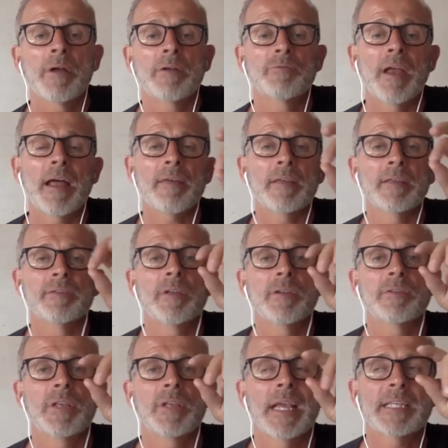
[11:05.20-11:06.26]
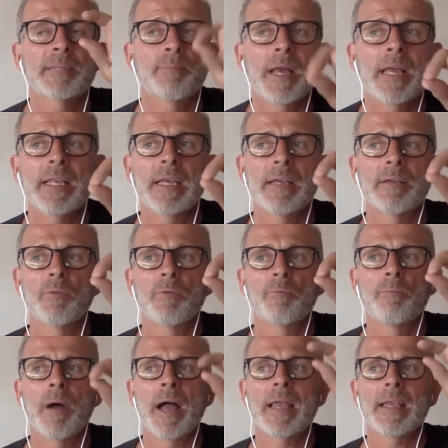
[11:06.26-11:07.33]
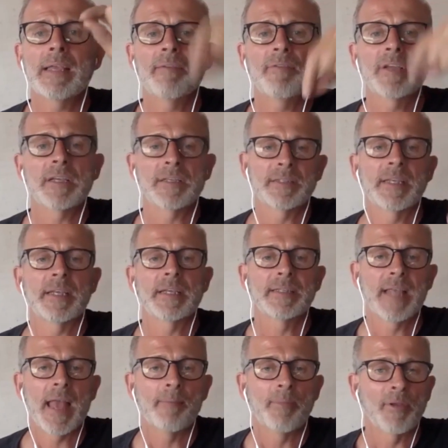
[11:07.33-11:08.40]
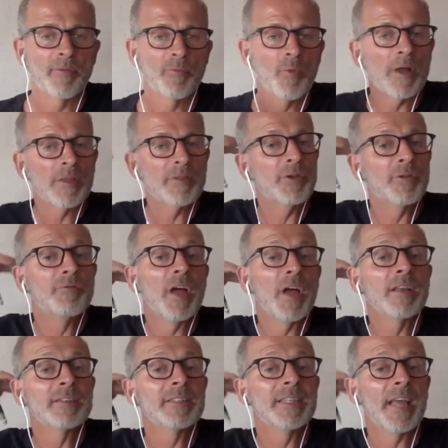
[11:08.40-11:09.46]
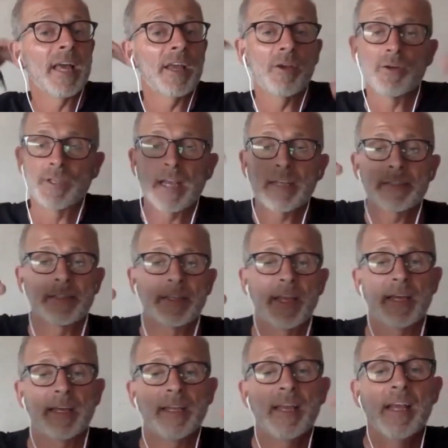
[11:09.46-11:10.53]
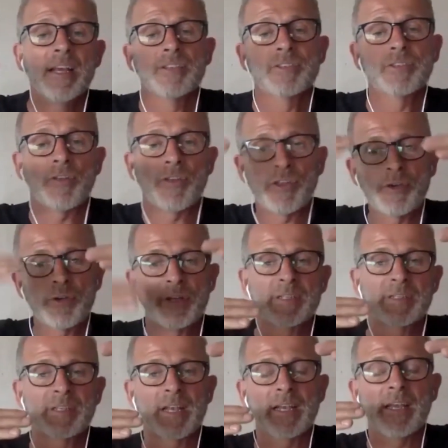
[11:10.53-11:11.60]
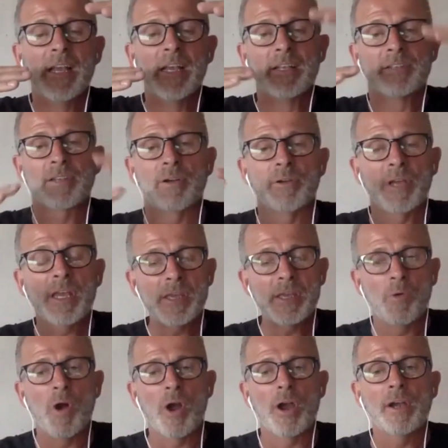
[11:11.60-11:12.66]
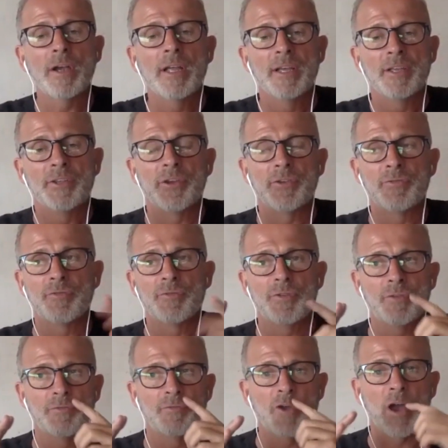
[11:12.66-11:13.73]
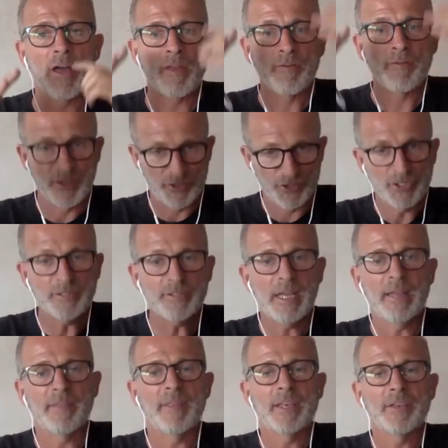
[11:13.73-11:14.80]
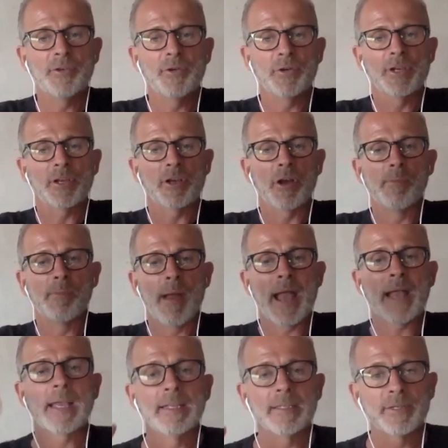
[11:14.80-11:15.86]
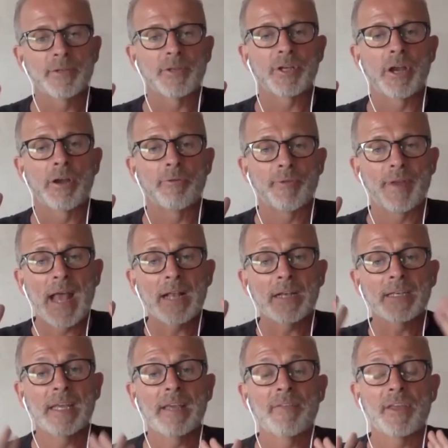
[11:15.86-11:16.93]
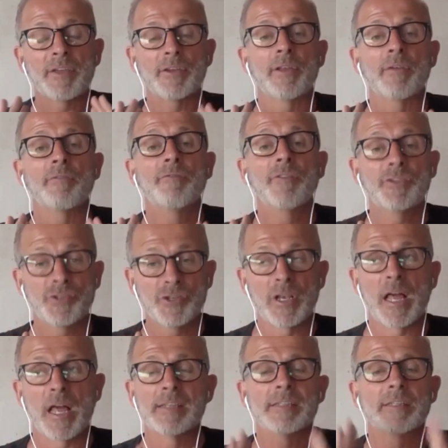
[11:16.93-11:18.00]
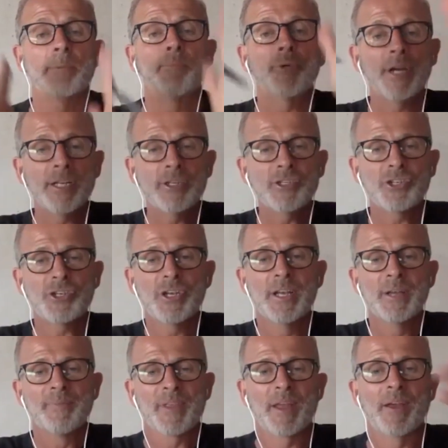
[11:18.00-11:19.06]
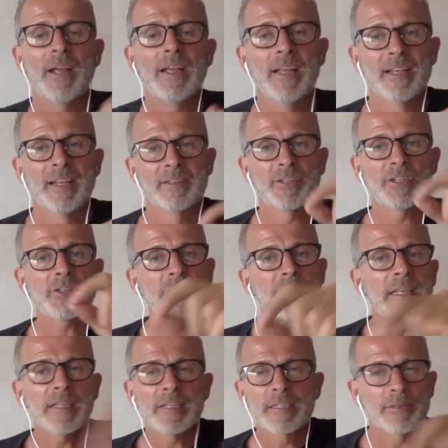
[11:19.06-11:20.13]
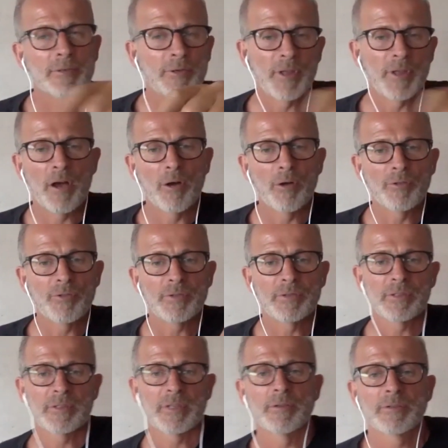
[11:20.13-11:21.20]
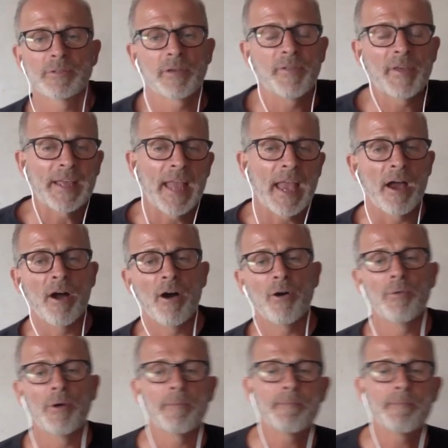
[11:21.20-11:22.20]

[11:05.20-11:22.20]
rather explain it by giving us the example of one you've done today or yesterday, so that you can say, so here you are, you've got a vision, and then you're going to go back into the current reality, and then you're going to visualize the bridge. All right. So just lead us through the whole, so they get a whole one.